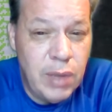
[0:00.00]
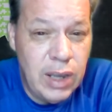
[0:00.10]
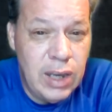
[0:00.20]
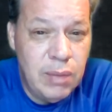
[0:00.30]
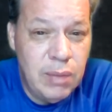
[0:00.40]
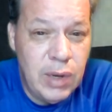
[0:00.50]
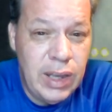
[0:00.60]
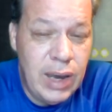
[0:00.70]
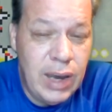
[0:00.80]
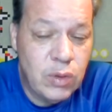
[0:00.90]
any money
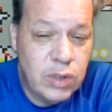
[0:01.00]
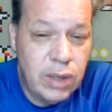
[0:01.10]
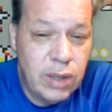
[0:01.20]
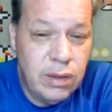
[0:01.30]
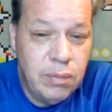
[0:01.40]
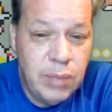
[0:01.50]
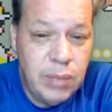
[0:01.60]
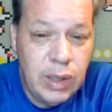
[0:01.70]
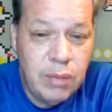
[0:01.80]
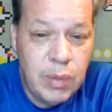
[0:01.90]
outside
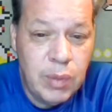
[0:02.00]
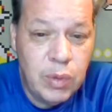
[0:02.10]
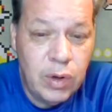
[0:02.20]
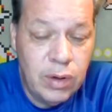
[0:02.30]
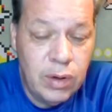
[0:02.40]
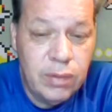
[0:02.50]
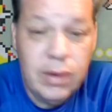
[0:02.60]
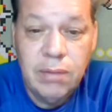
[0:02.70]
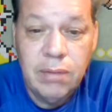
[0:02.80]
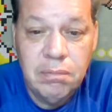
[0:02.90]
being a member of
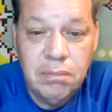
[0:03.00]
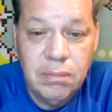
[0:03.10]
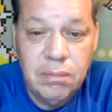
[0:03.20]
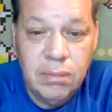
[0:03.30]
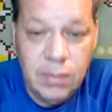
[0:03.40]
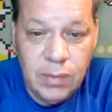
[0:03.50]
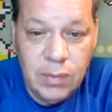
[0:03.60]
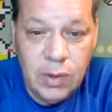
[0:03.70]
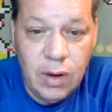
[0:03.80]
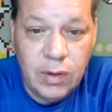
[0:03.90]
the
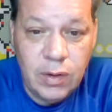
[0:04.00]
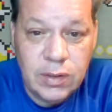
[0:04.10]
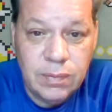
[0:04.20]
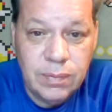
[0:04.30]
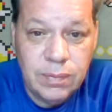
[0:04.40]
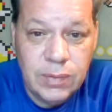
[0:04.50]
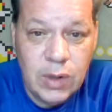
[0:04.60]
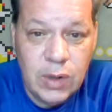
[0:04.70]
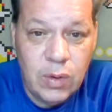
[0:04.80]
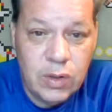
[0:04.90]
Congress. In
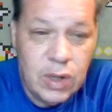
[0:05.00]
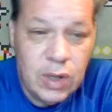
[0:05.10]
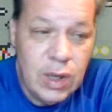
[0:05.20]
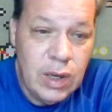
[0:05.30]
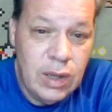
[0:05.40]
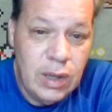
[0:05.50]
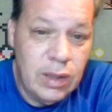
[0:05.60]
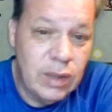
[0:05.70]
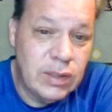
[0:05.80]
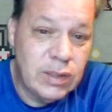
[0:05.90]
other words,
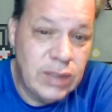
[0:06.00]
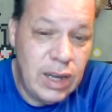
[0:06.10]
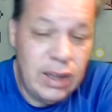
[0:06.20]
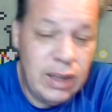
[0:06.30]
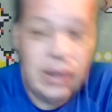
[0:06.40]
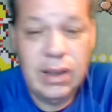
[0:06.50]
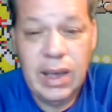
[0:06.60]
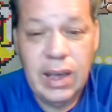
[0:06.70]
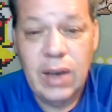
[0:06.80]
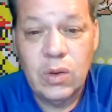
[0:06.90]
the Senate and the
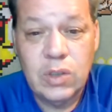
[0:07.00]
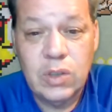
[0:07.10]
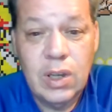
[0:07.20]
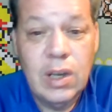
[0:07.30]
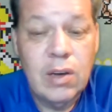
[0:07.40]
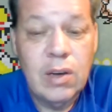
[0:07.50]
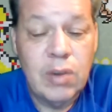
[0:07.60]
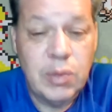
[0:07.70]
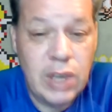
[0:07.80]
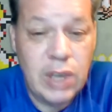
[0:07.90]
House
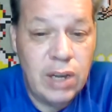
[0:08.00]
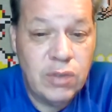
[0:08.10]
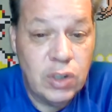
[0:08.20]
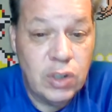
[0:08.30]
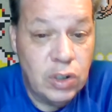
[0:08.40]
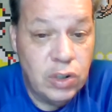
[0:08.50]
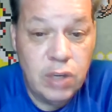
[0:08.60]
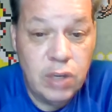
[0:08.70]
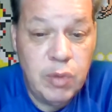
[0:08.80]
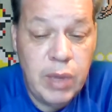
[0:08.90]
representatives shouldn't
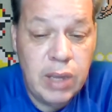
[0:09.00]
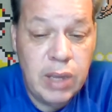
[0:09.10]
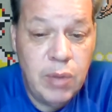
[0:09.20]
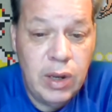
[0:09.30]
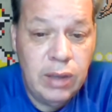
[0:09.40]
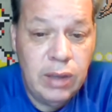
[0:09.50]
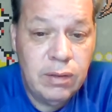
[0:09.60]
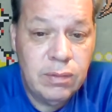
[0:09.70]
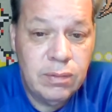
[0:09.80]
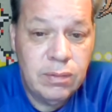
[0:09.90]
be making money
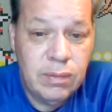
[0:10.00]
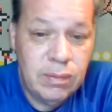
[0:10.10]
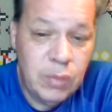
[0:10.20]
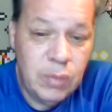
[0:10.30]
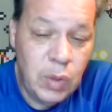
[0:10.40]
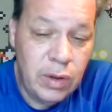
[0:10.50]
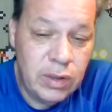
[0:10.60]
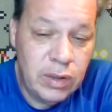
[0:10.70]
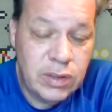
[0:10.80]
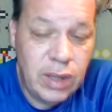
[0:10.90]
while they're
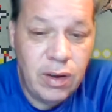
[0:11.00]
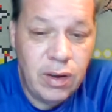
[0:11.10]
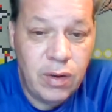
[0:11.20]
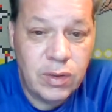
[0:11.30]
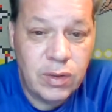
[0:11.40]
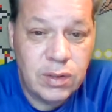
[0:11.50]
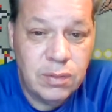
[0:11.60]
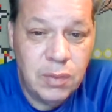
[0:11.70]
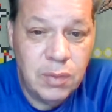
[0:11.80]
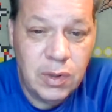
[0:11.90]
inside Congress,
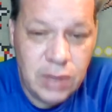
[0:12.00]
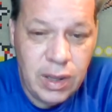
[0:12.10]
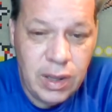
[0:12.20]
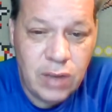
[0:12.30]
when inside the House of